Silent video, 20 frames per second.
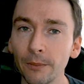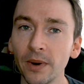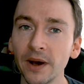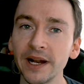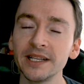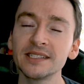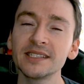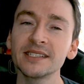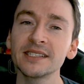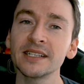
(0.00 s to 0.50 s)
but
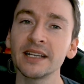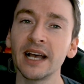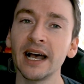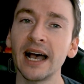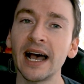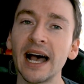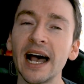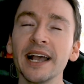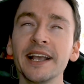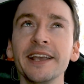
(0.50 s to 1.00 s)
it's
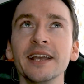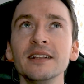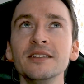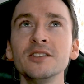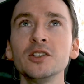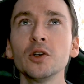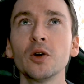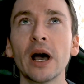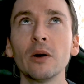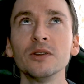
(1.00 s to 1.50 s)
akin
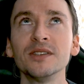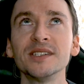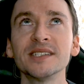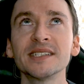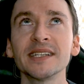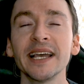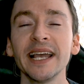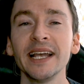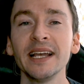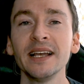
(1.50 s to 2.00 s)
to, I would
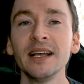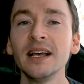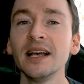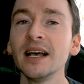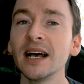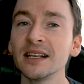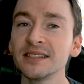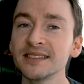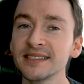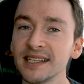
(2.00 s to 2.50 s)
say,
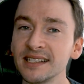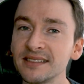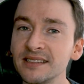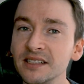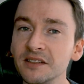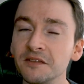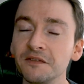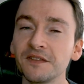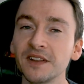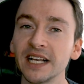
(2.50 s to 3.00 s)

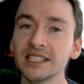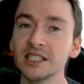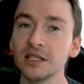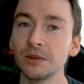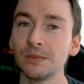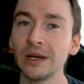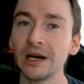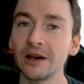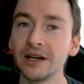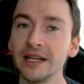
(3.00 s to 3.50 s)
assisted
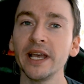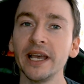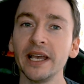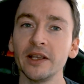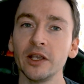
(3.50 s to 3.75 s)
flexibility.